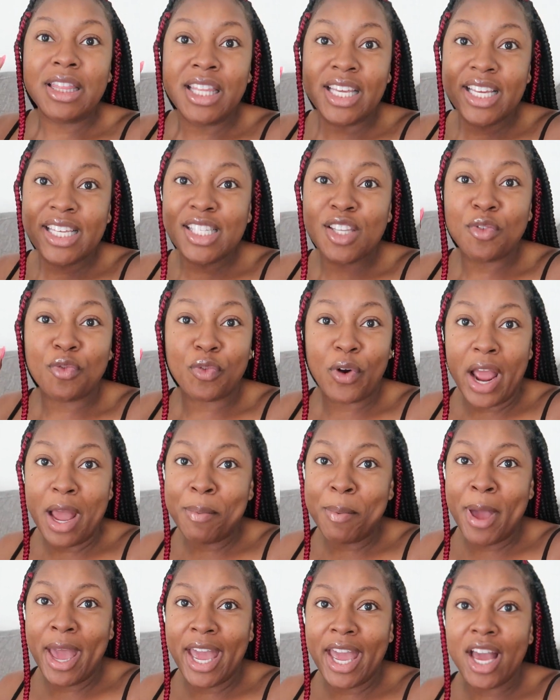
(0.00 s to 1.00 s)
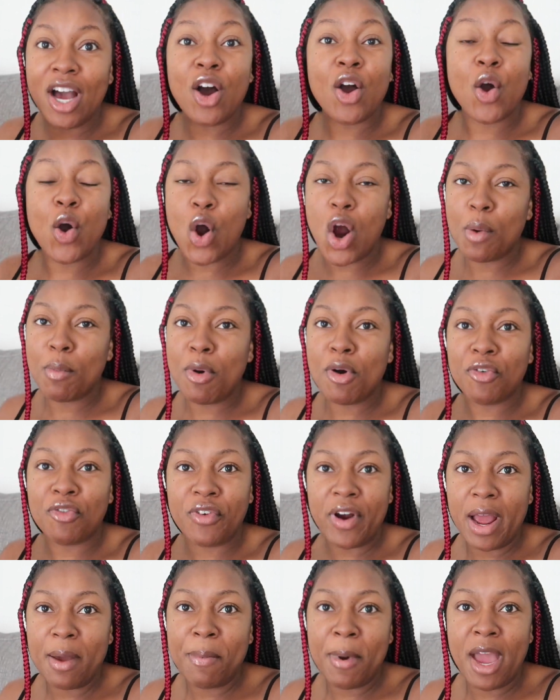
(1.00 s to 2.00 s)
This frappe, a caramel
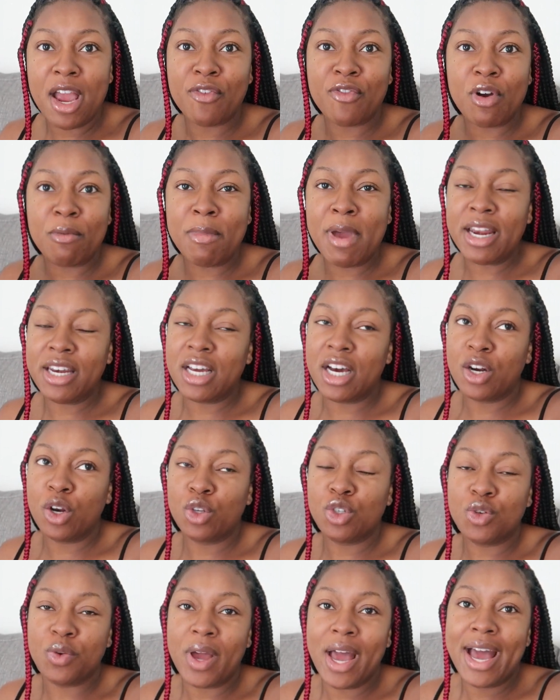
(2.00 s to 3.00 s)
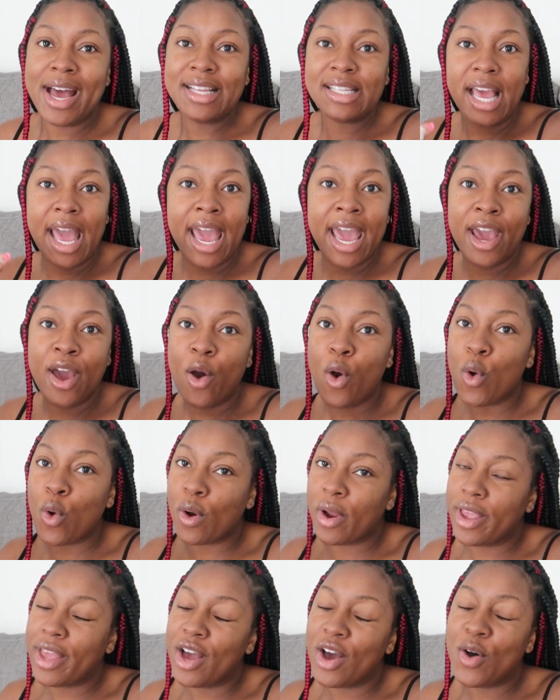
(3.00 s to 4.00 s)
frappe from McDonald's, you guys, add
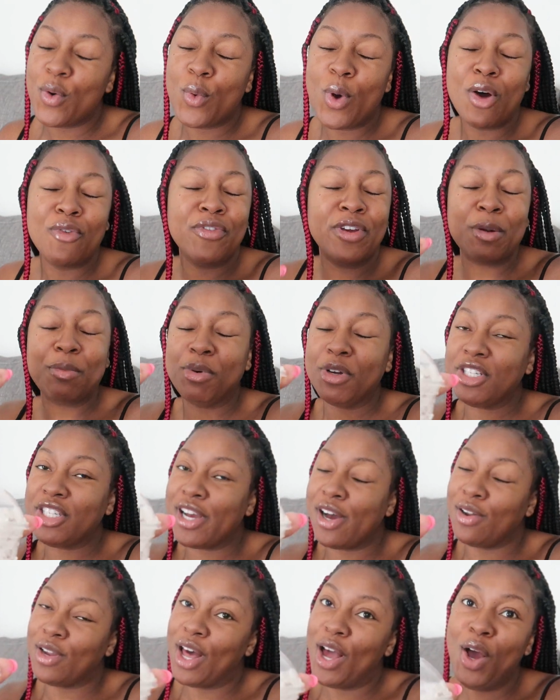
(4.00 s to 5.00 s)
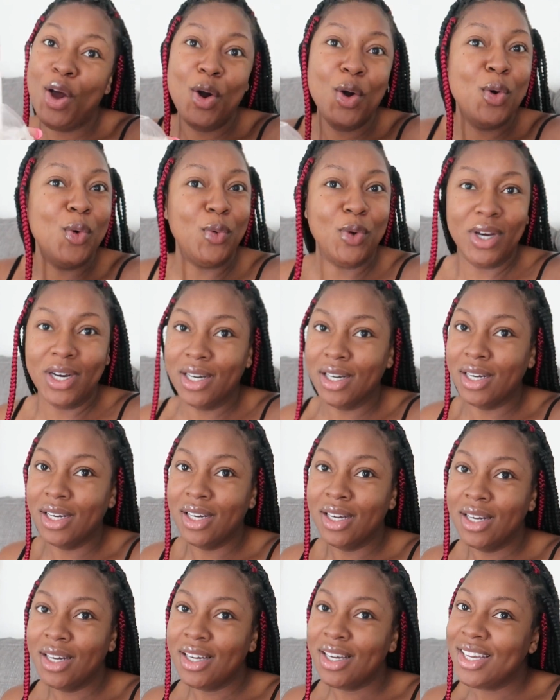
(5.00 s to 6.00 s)
Oreo, I'm finna put y'all on.
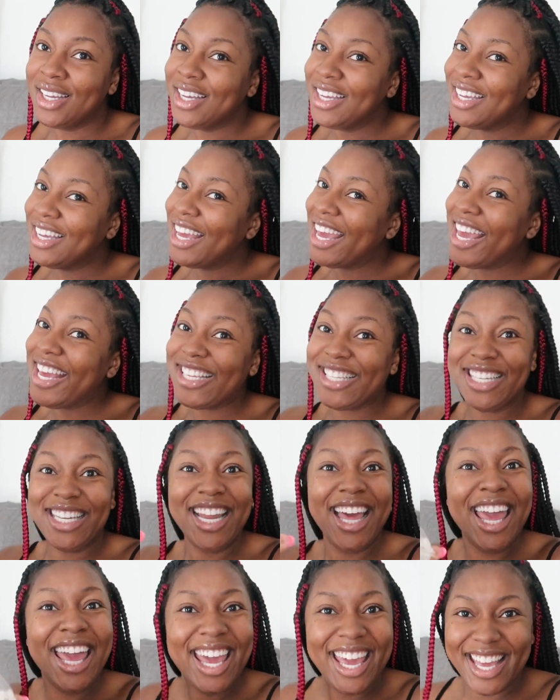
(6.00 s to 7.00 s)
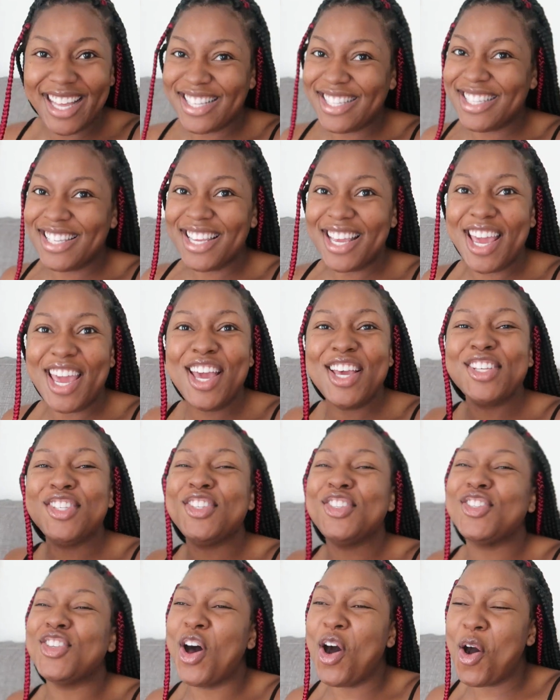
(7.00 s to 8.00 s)
It's lit. It's
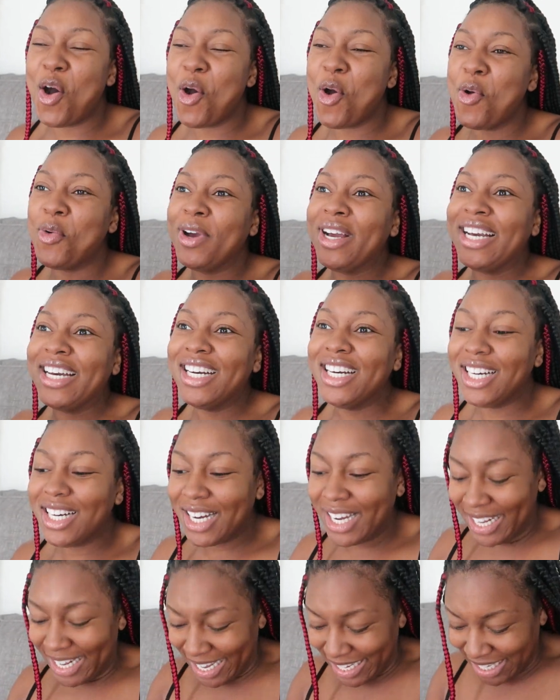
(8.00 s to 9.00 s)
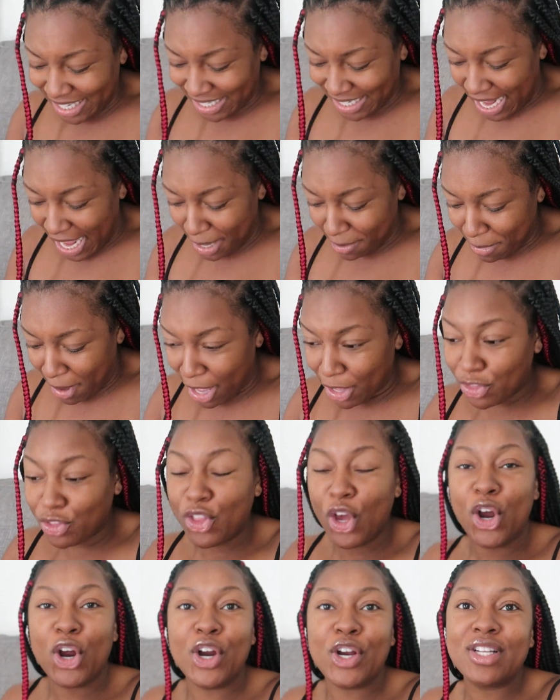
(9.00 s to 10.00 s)
so good. This is like my
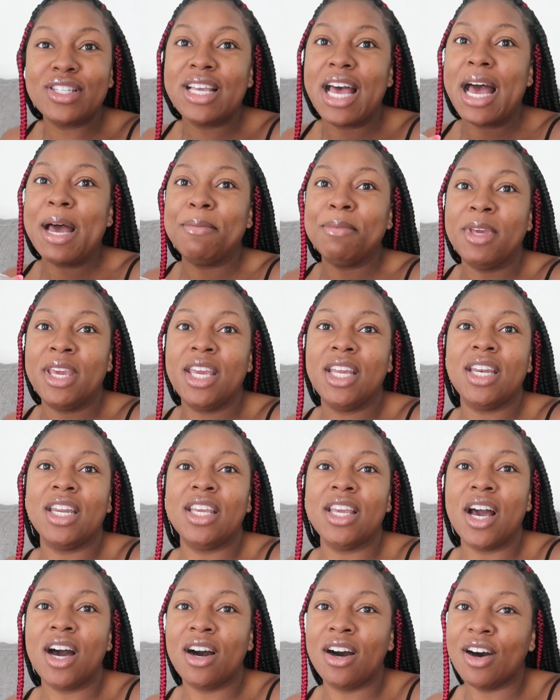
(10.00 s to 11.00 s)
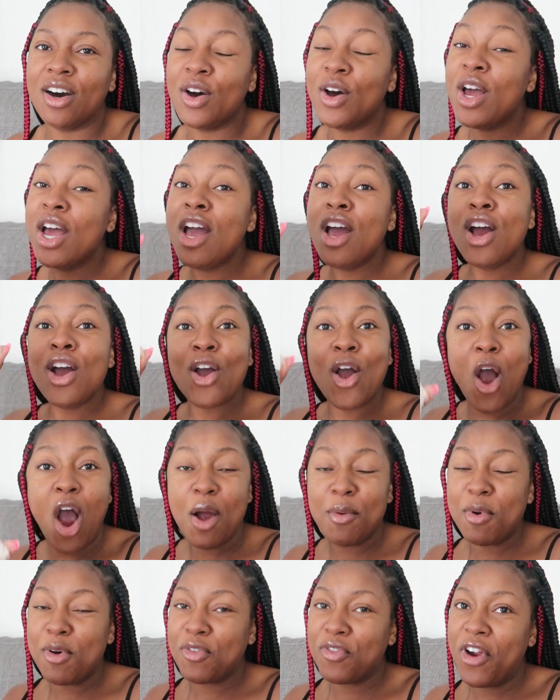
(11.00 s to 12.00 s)
third time getting it, y'all.
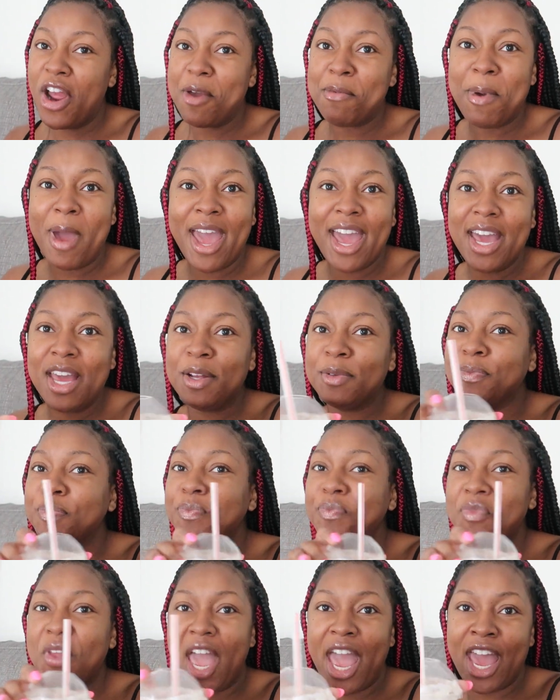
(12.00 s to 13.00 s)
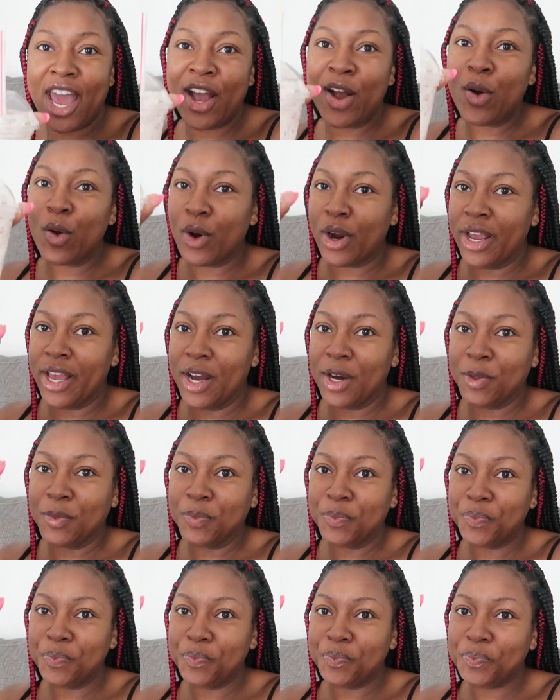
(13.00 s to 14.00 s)
Caramel frappe, add Oreo.